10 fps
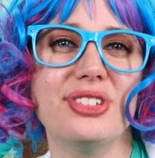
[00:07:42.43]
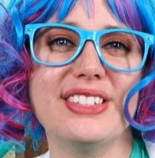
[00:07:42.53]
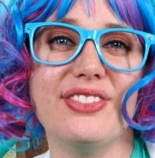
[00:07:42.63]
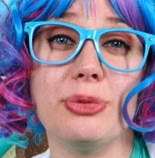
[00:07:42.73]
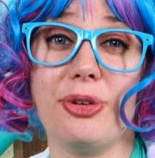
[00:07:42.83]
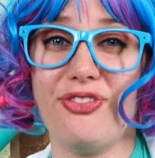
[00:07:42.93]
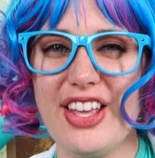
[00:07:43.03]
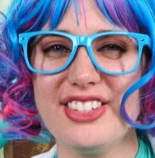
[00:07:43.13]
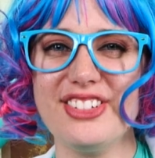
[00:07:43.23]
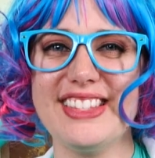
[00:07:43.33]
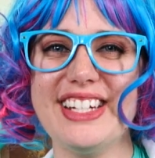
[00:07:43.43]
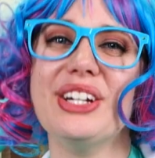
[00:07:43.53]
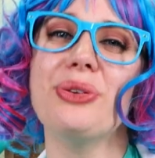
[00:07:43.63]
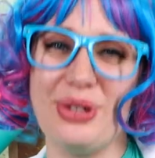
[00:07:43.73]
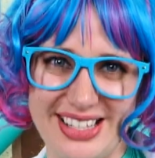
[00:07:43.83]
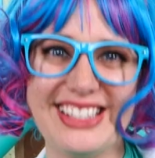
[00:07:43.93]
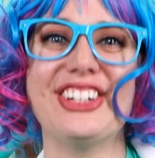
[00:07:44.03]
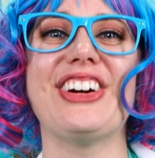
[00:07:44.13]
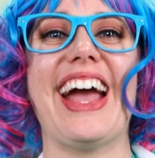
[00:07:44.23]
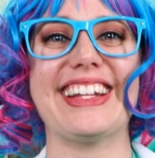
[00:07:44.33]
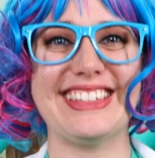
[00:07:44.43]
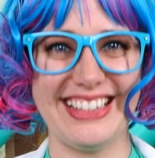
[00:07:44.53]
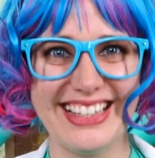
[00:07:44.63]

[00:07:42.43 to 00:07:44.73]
we'll see if the professor's theory was correct.